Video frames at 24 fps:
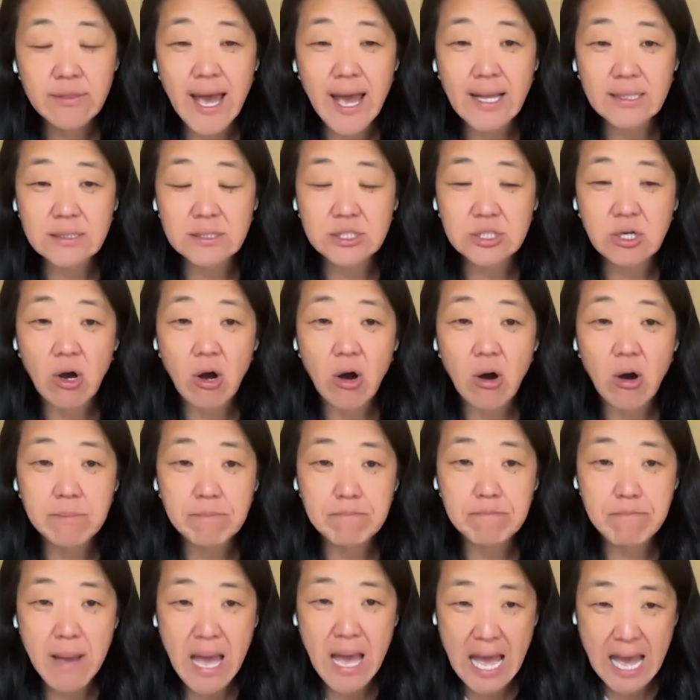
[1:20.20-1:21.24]
that's
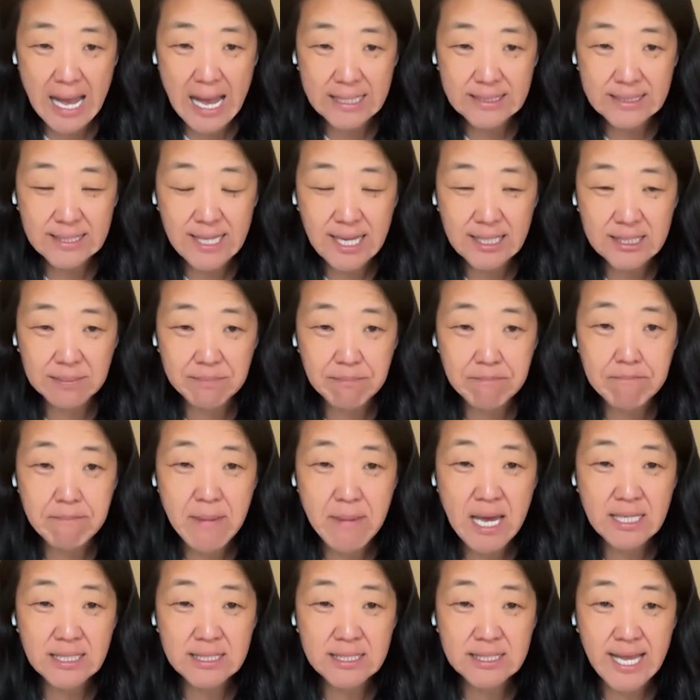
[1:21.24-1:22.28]
called MAST, that's
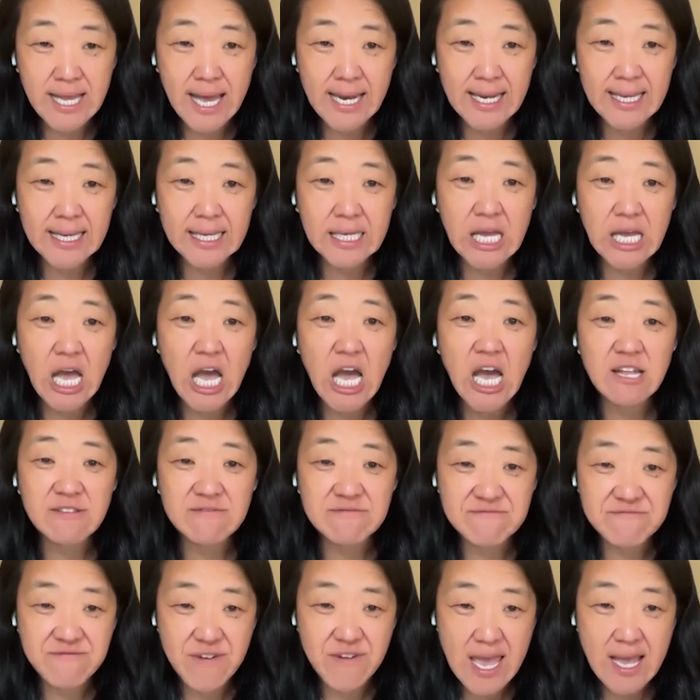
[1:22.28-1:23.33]
metastatic
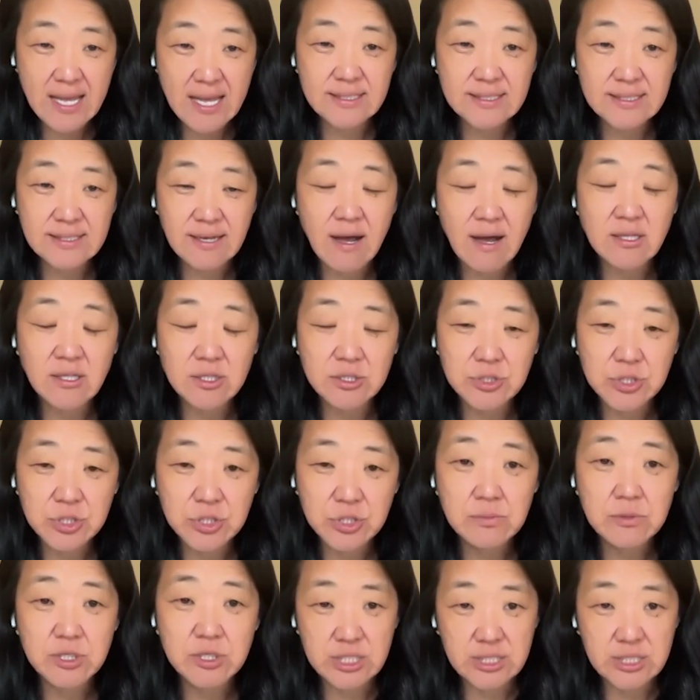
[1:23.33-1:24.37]
advanced solid
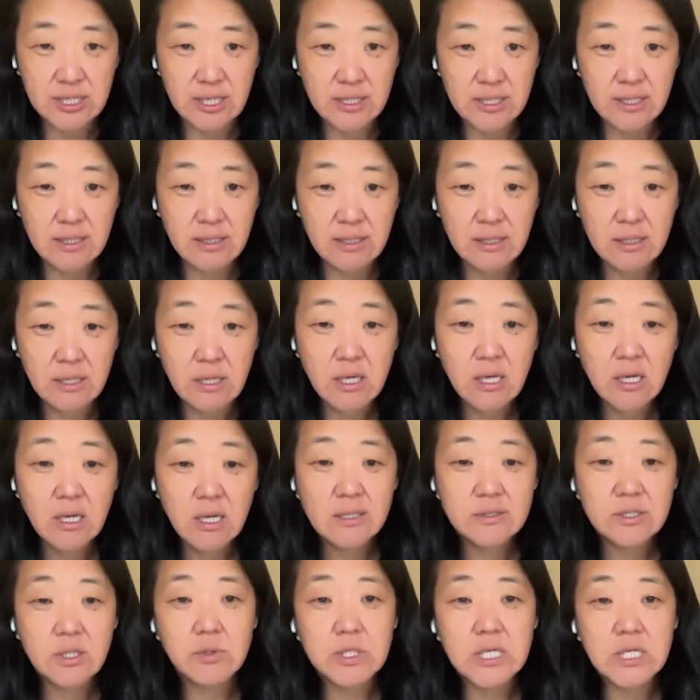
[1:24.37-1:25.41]
tumor study.
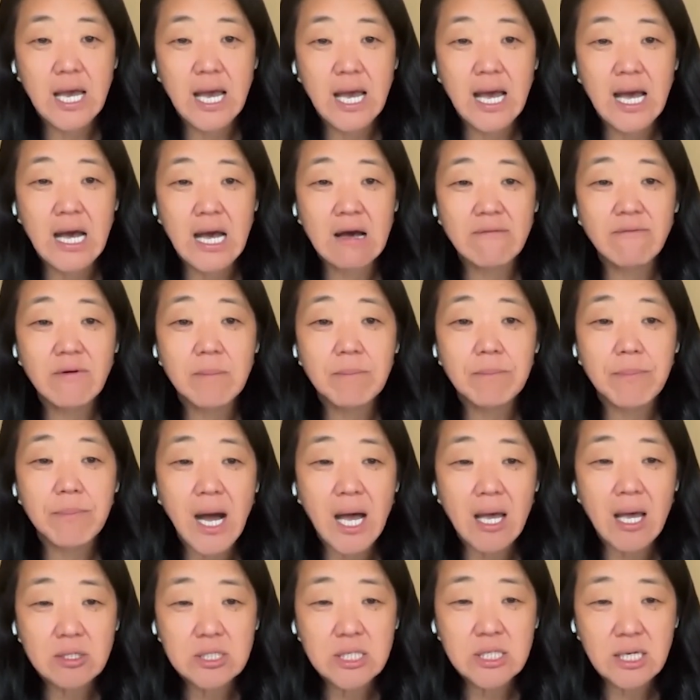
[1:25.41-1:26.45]
So we have a
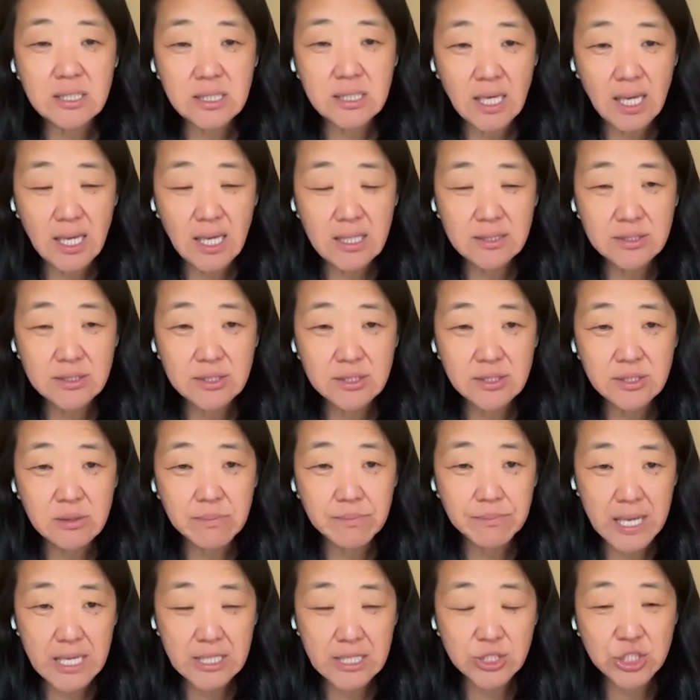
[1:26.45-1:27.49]
bile duct
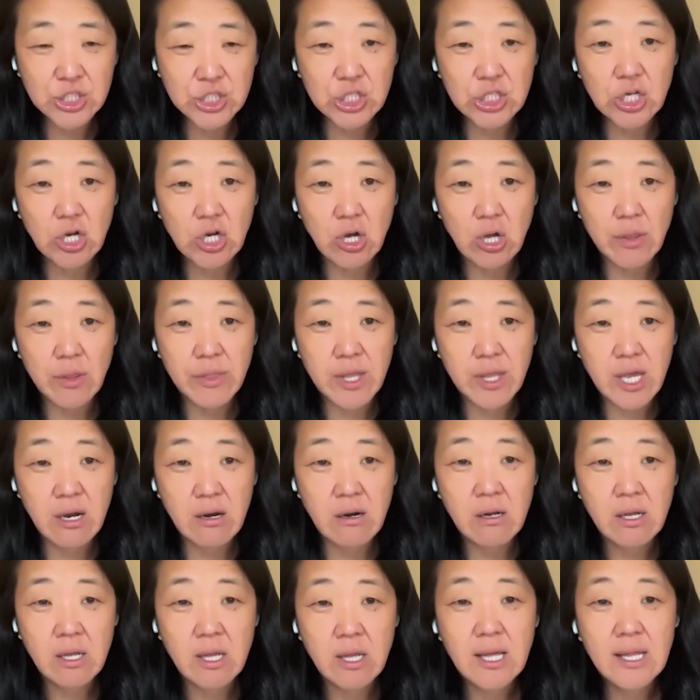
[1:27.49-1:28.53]
cancer patient on
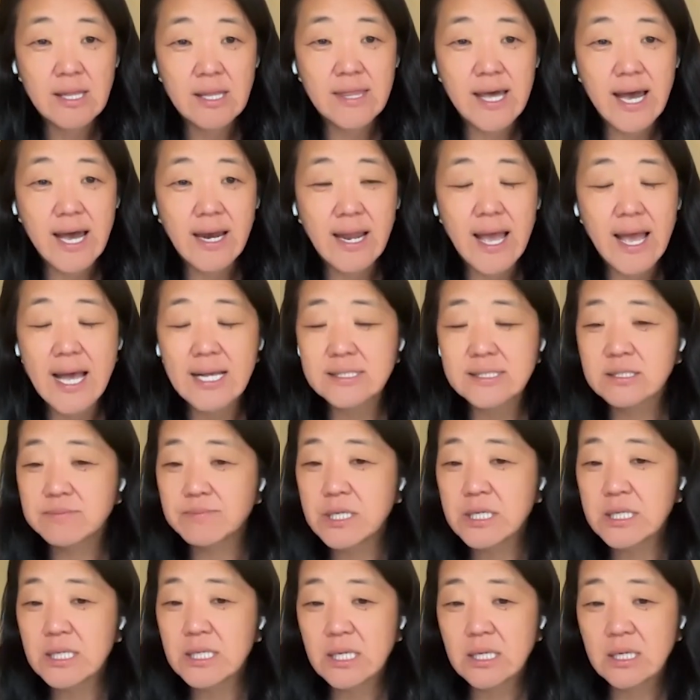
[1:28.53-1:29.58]
there that has
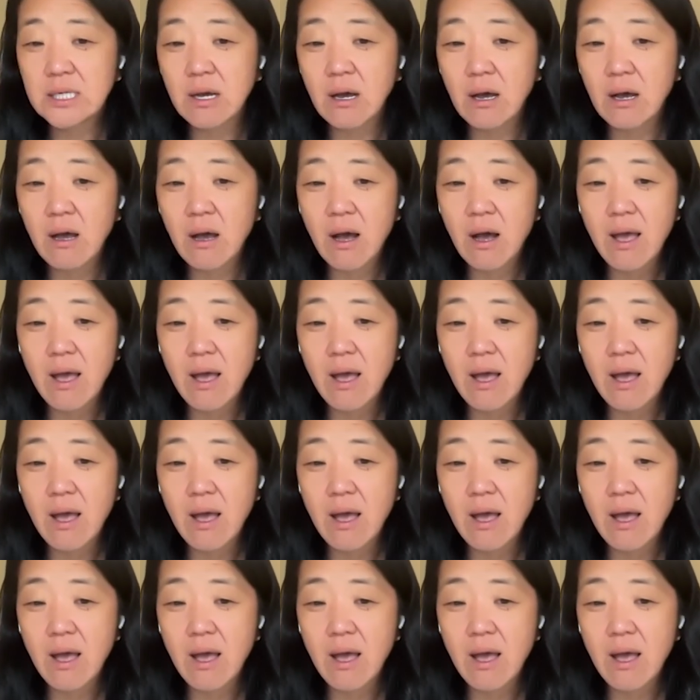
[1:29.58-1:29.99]
been in